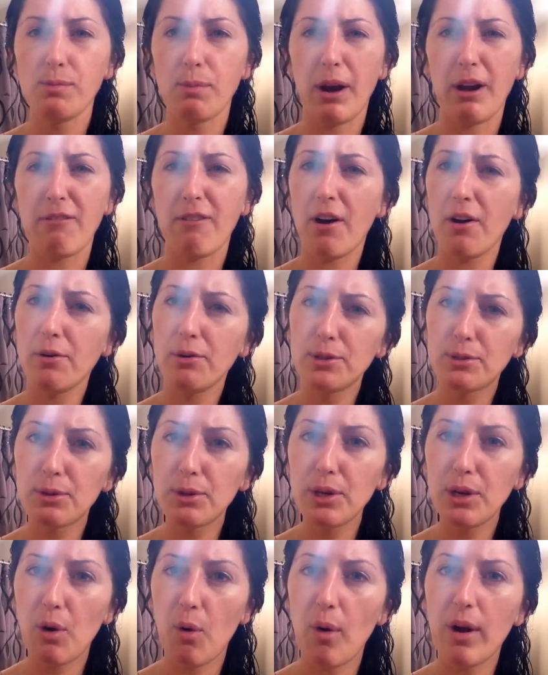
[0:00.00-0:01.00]
but I found it was
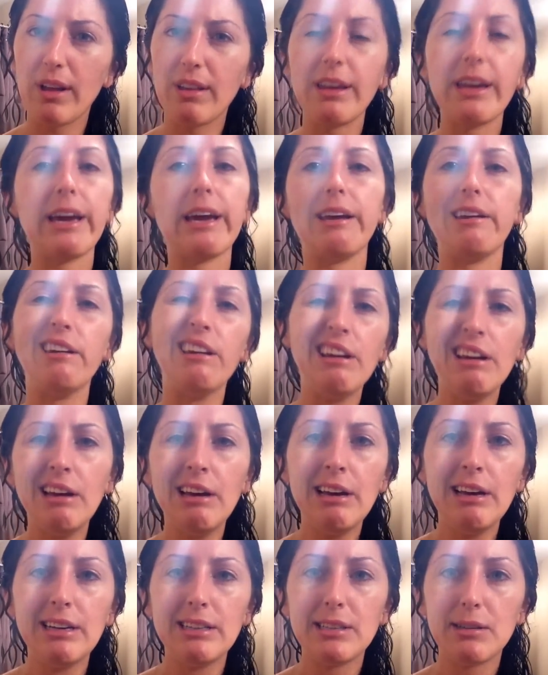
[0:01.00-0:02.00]
really oily and
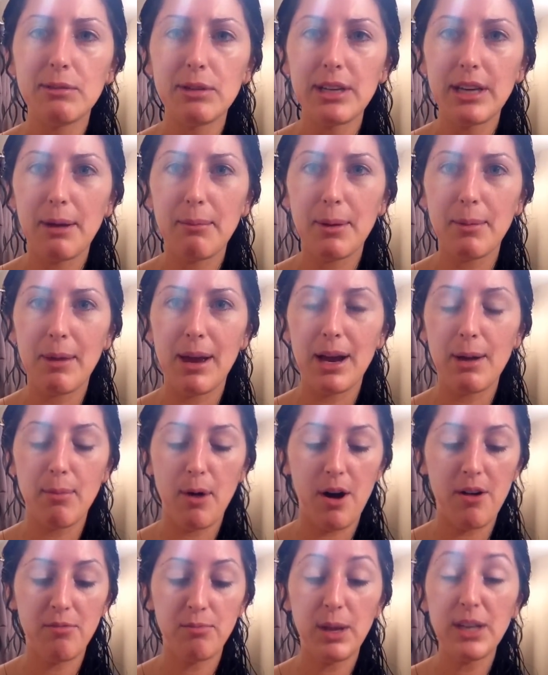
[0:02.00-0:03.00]
didn't really get my makeup off.